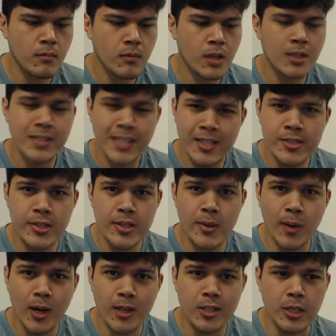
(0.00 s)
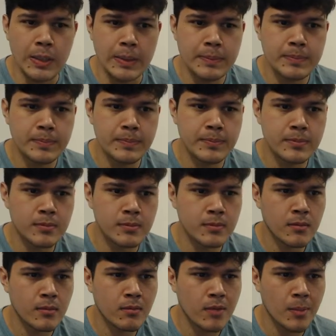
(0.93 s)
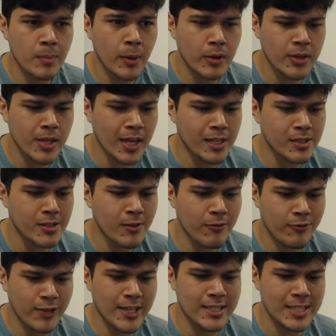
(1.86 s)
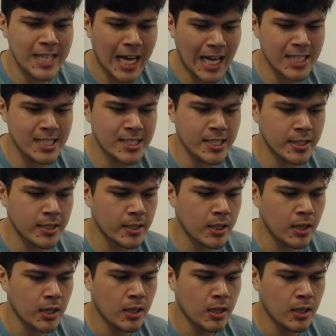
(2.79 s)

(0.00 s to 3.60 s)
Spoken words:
There's the QR code. Both decks, fantastic.